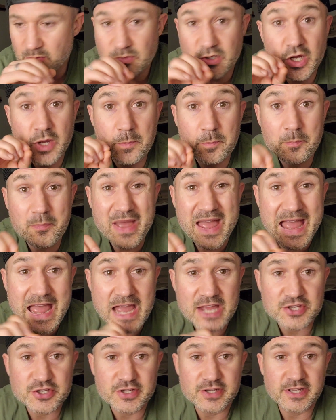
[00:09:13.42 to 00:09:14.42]

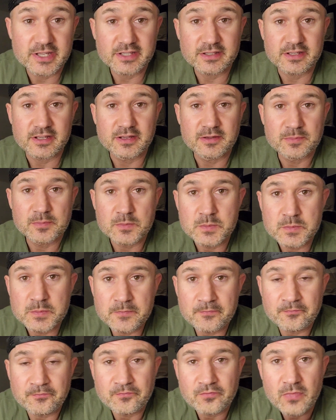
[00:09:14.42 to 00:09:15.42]
compassionate,
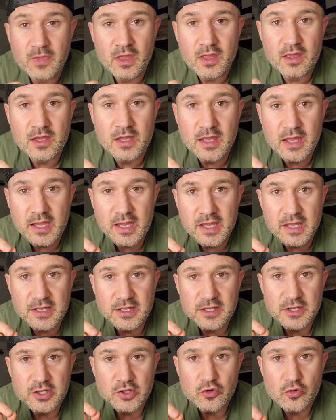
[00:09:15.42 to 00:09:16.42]

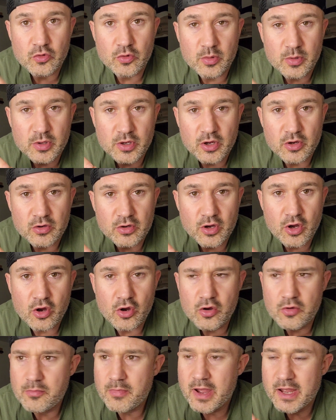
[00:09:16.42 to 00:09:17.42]
and you will go,
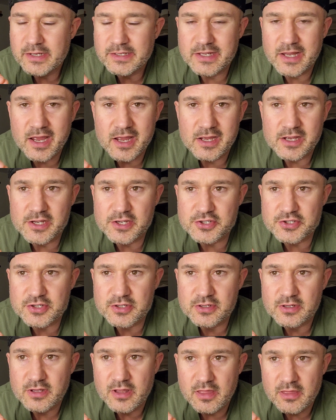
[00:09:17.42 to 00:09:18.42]
oh my gosh,
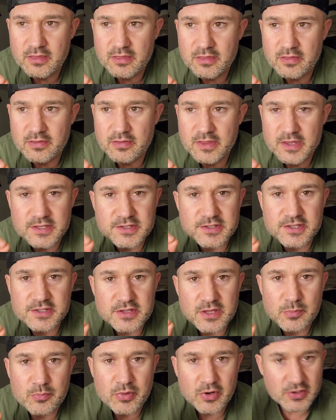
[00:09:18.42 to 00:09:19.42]
this is
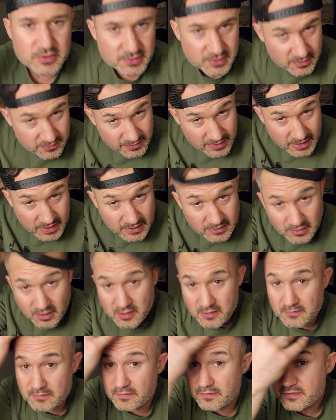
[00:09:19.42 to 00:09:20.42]
the person that I
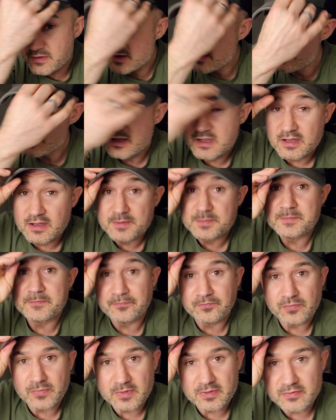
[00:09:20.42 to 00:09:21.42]
love.
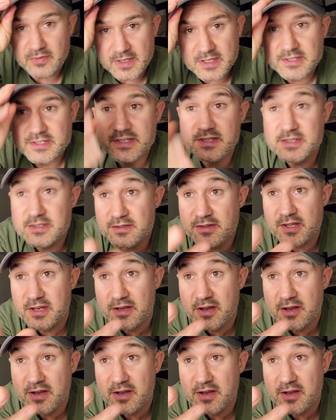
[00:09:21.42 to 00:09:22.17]
This is the